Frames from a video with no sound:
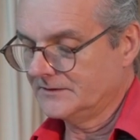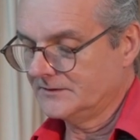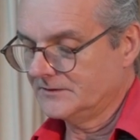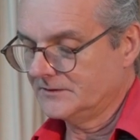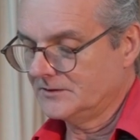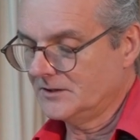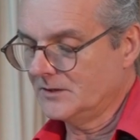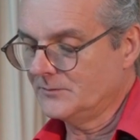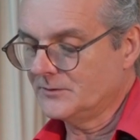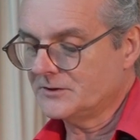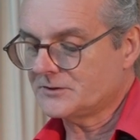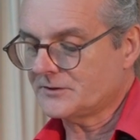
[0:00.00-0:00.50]

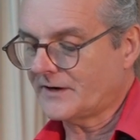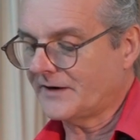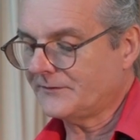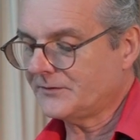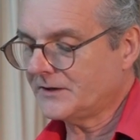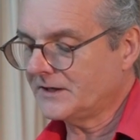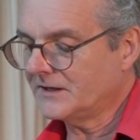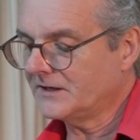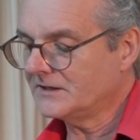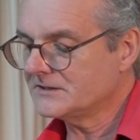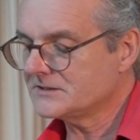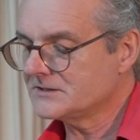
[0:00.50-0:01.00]
Human
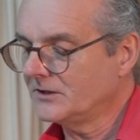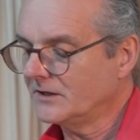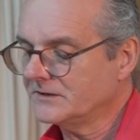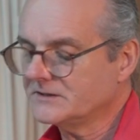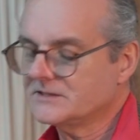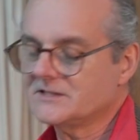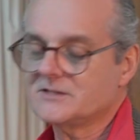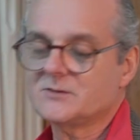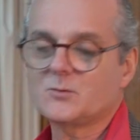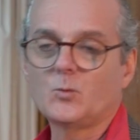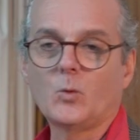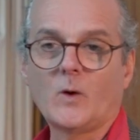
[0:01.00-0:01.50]
trafficking is not
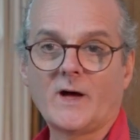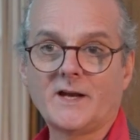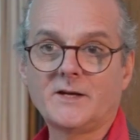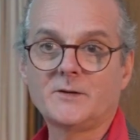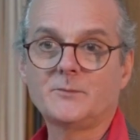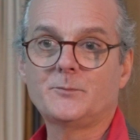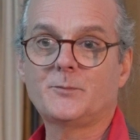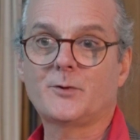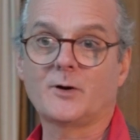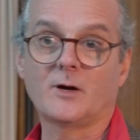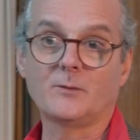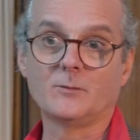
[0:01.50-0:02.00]
just
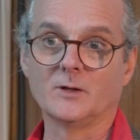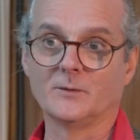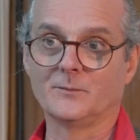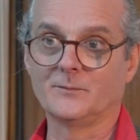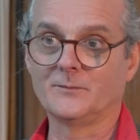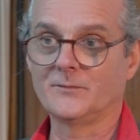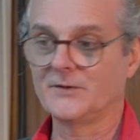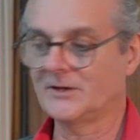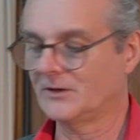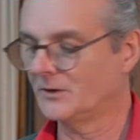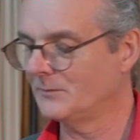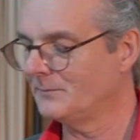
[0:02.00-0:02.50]
one
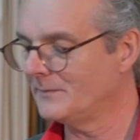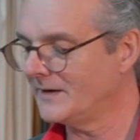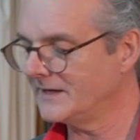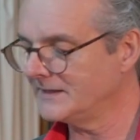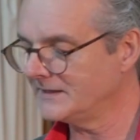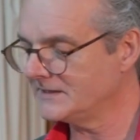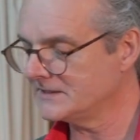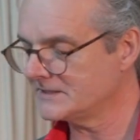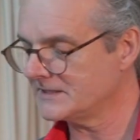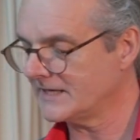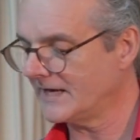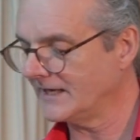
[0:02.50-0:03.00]
problem. There are
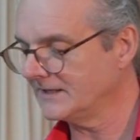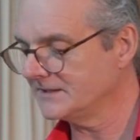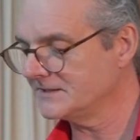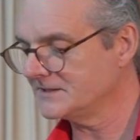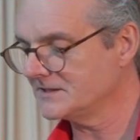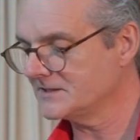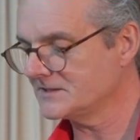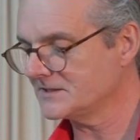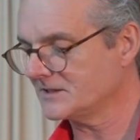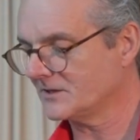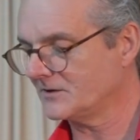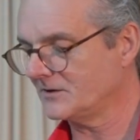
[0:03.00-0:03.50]
many
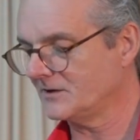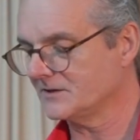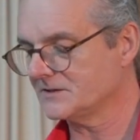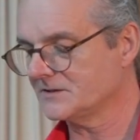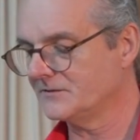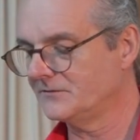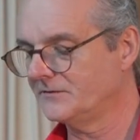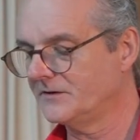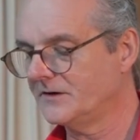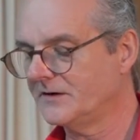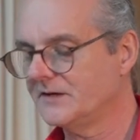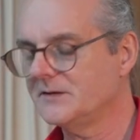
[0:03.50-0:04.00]
challenges across
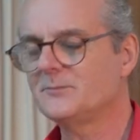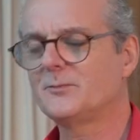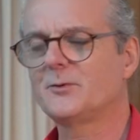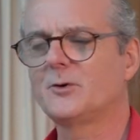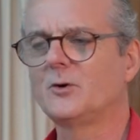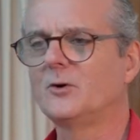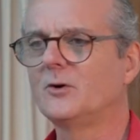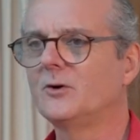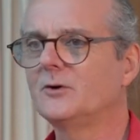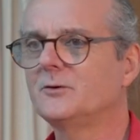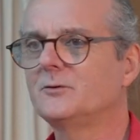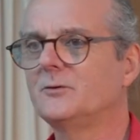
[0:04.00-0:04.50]
a very
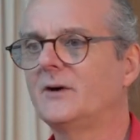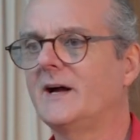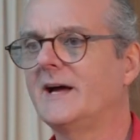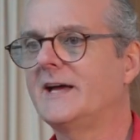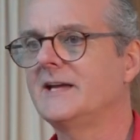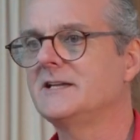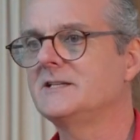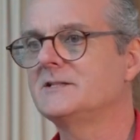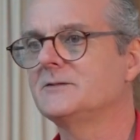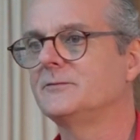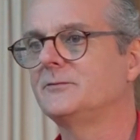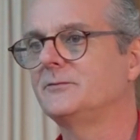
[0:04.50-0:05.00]
broad
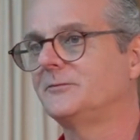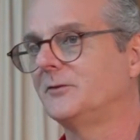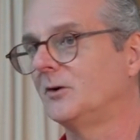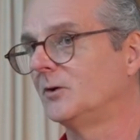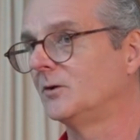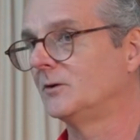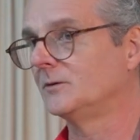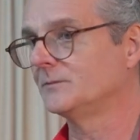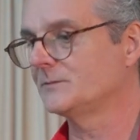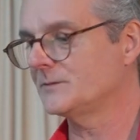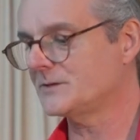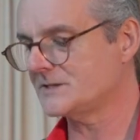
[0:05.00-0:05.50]
range of
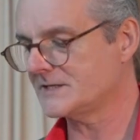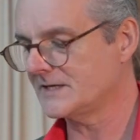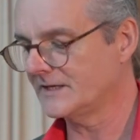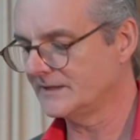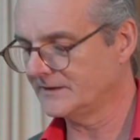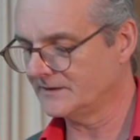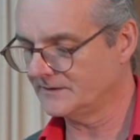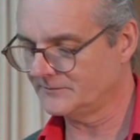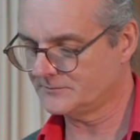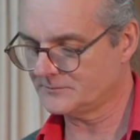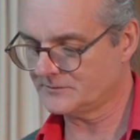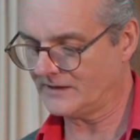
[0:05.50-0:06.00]
forms
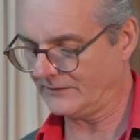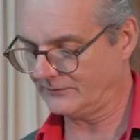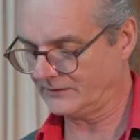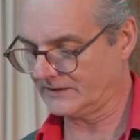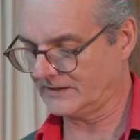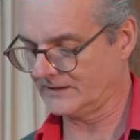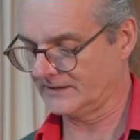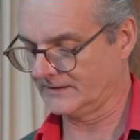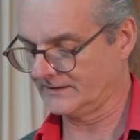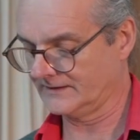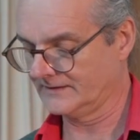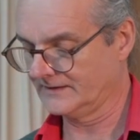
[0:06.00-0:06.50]
of
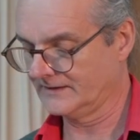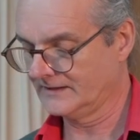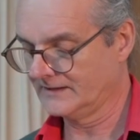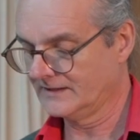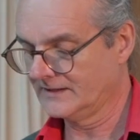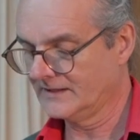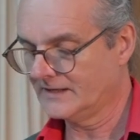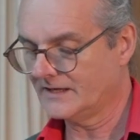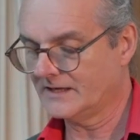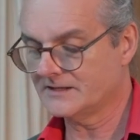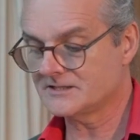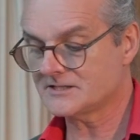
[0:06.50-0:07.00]
trafficking,
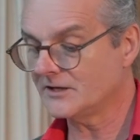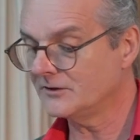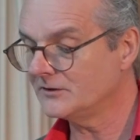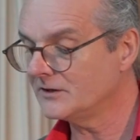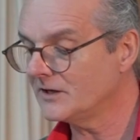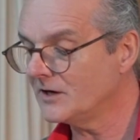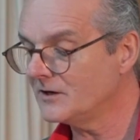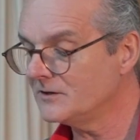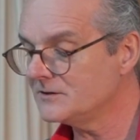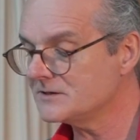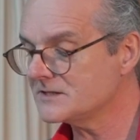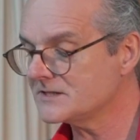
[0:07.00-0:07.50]
and so
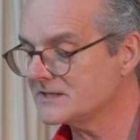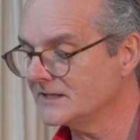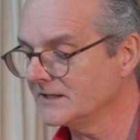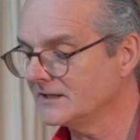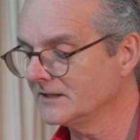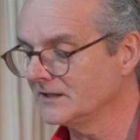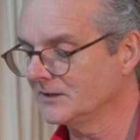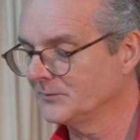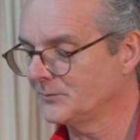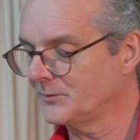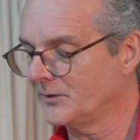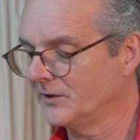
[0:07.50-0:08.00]
no
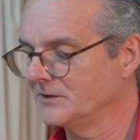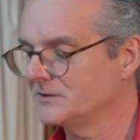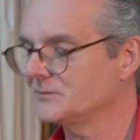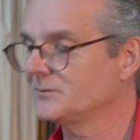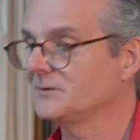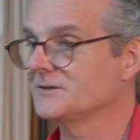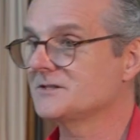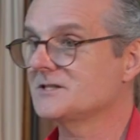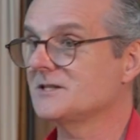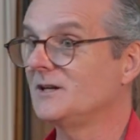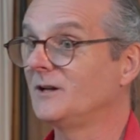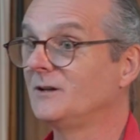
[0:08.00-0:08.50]
single approach
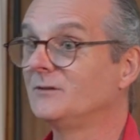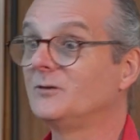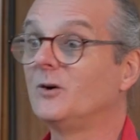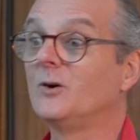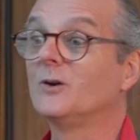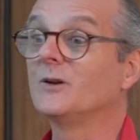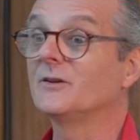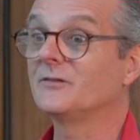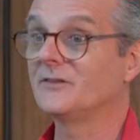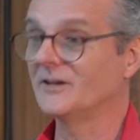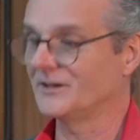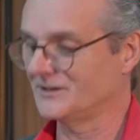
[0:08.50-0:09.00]
will solve
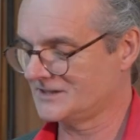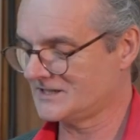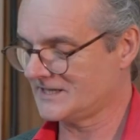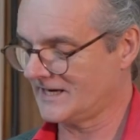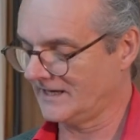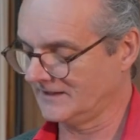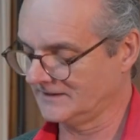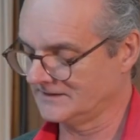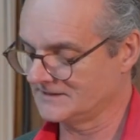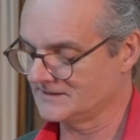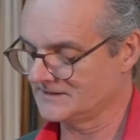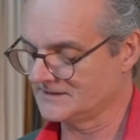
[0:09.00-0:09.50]
all of those
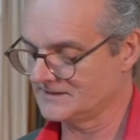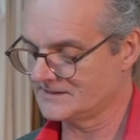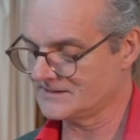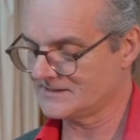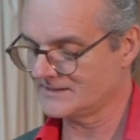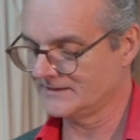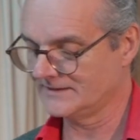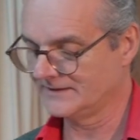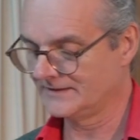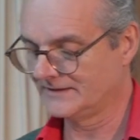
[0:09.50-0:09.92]
challenges.